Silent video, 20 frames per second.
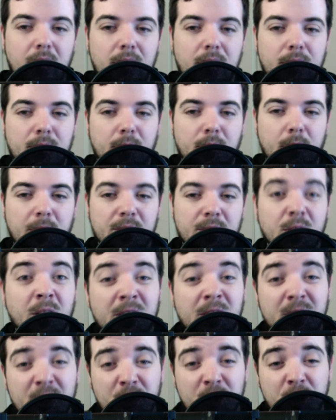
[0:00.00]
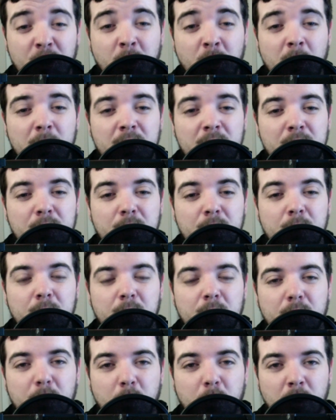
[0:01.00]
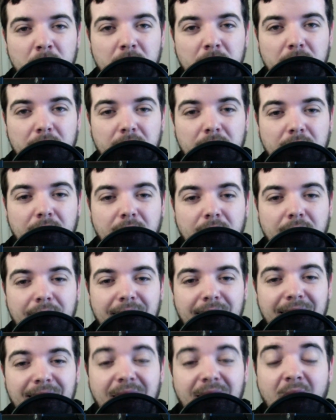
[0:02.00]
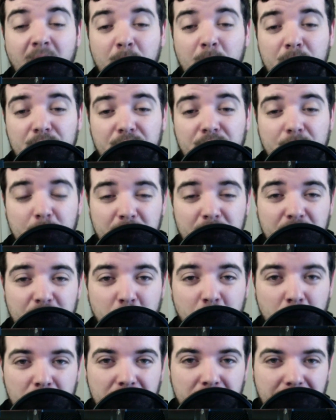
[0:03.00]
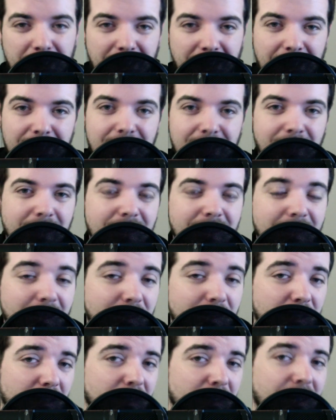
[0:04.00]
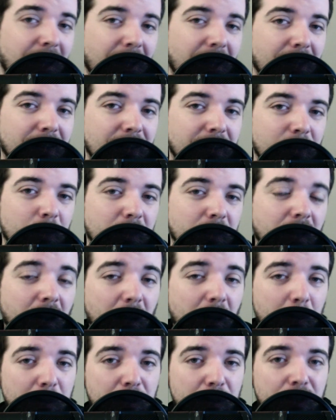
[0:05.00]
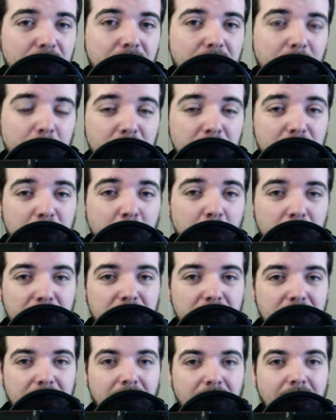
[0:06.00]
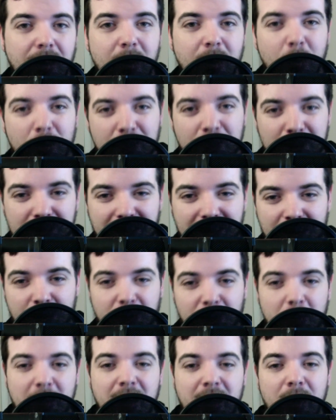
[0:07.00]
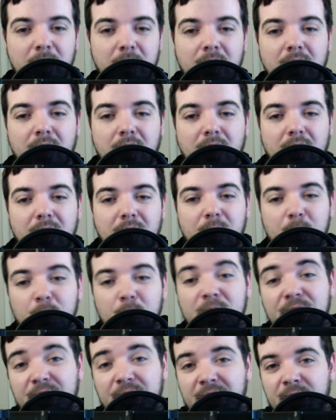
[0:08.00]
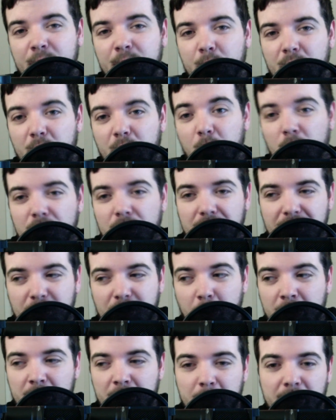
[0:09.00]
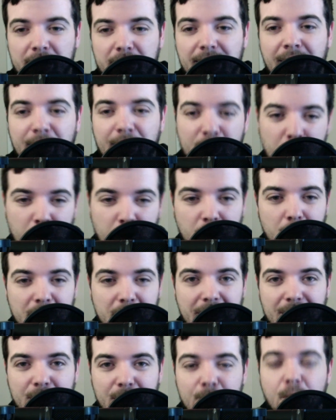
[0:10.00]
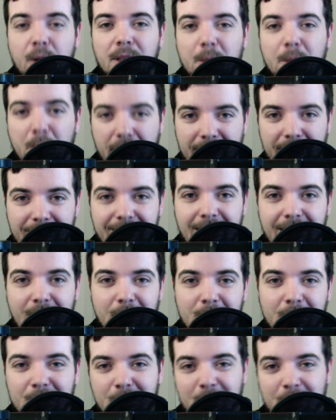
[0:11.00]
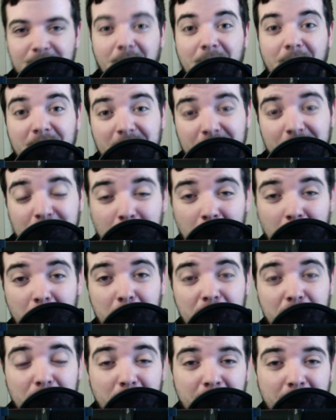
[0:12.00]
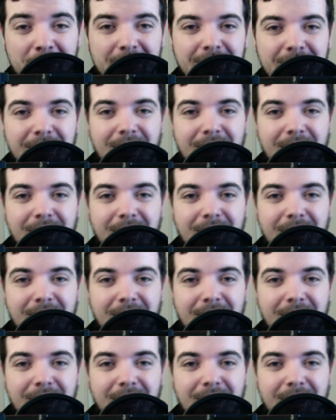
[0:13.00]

So as long as you show up and do the work and accomplish the results, like I said, instead of just tasks, you accomplish the results when you schedule them out. Reaching your goals is going to be inevitable because you've already planned it out. So as long as you show up and do it,